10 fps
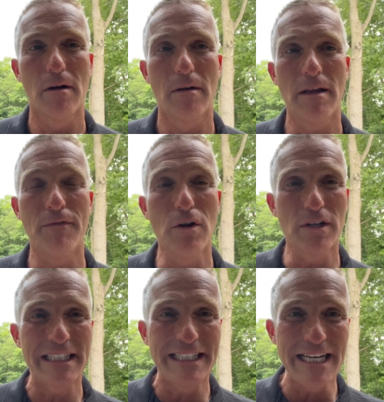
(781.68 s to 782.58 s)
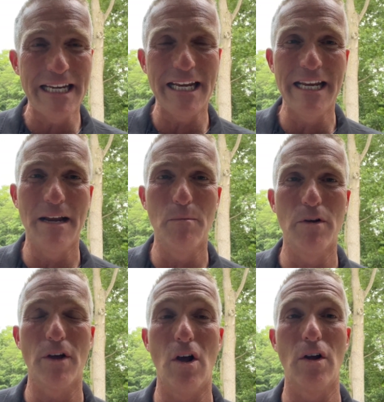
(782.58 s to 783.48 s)
If you're seeking him
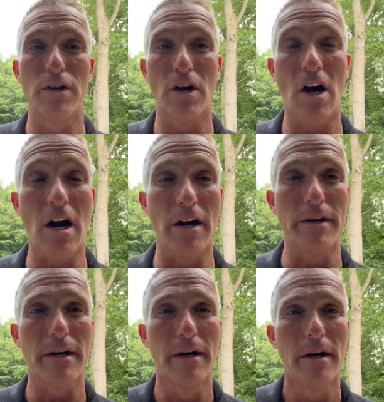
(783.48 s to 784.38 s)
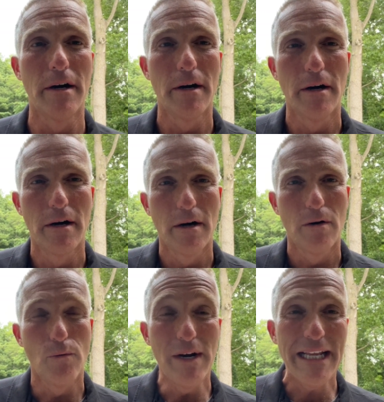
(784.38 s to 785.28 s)
with all your heart,
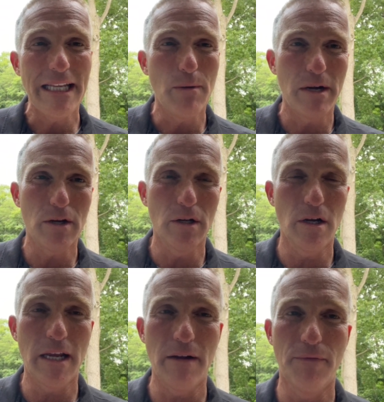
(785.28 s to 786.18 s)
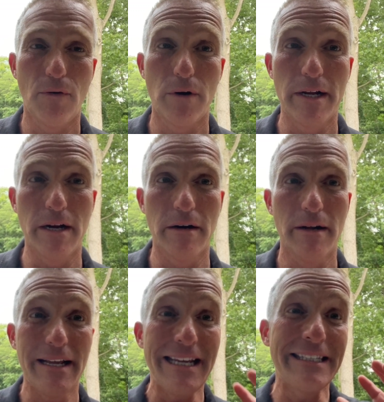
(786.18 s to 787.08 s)
really what you're looking for here
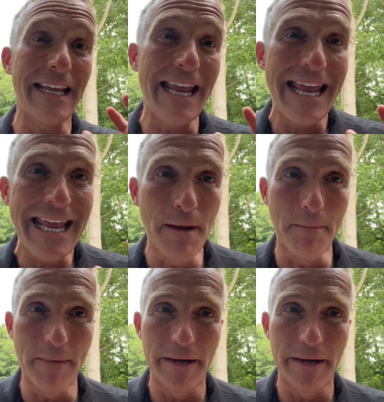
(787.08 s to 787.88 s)
is him.